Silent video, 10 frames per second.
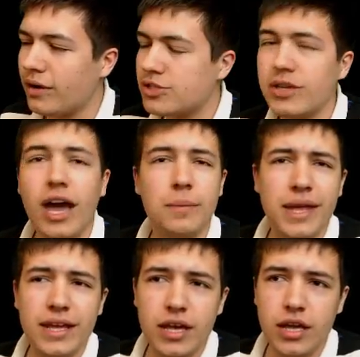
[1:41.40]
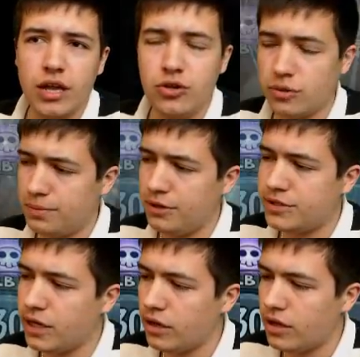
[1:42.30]
else? So yeah, I'm getting a new
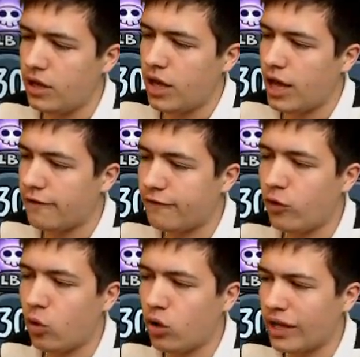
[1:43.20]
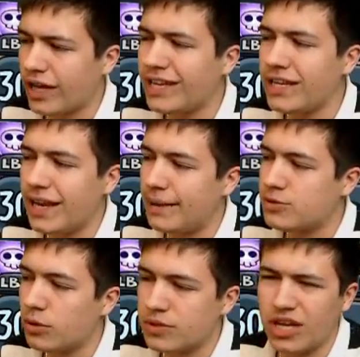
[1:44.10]
computer. For, like, I need a
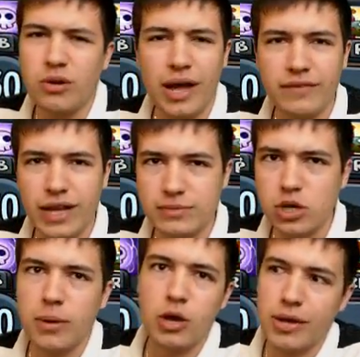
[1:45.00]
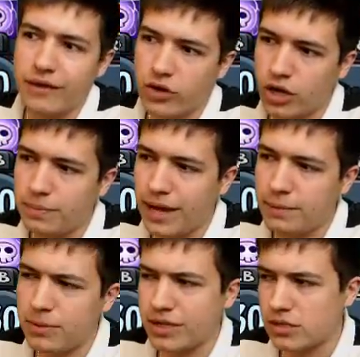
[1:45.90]
laptop, because I don't have a laptop, I only have an
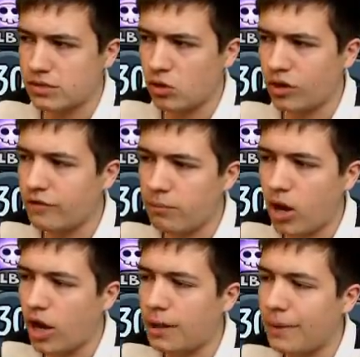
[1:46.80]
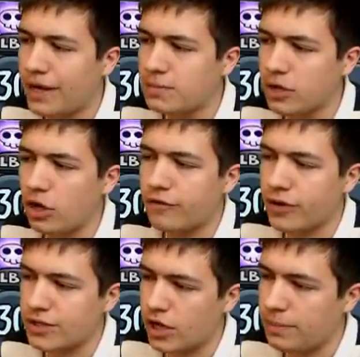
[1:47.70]
iPad, but it's not even my iPad, it's my
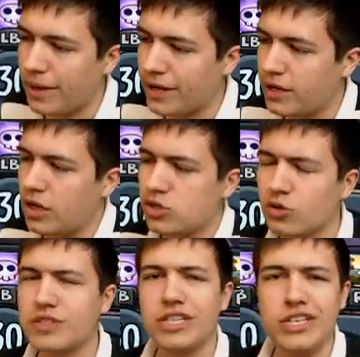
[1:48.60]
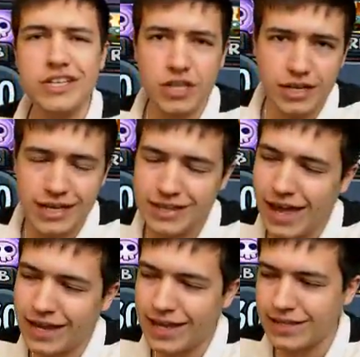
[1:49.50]
girlfriend's iPad, so obviously she's going to need
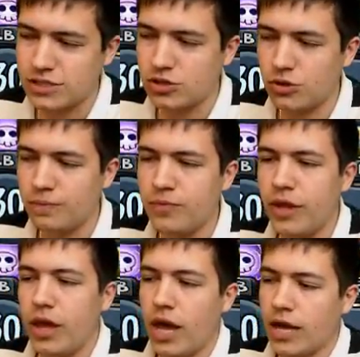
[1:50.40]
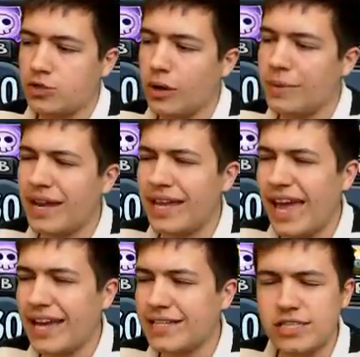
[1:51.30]
that again soon, so I'm getting
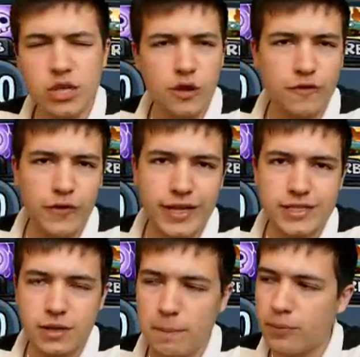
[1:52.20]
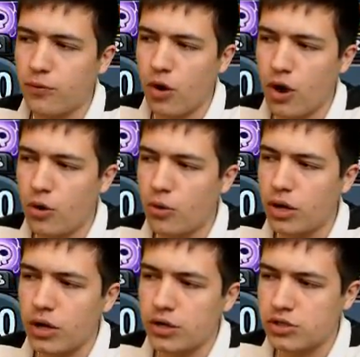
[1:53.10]
a Surface Pro
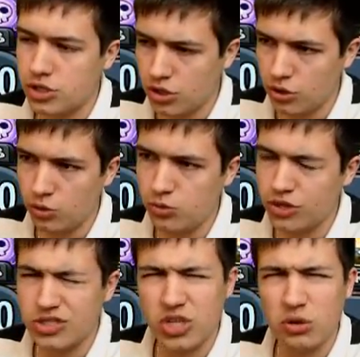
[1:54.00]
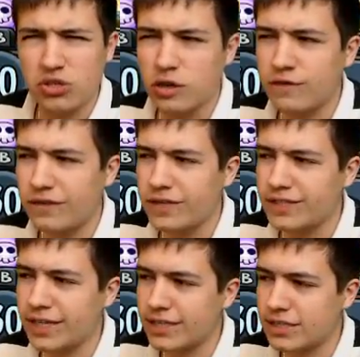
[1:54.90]
2, the
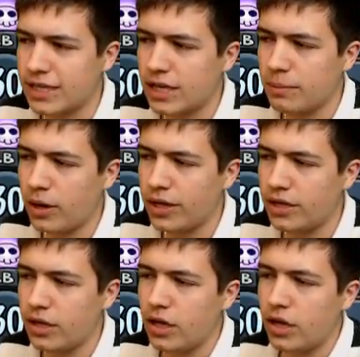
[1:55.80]
256GB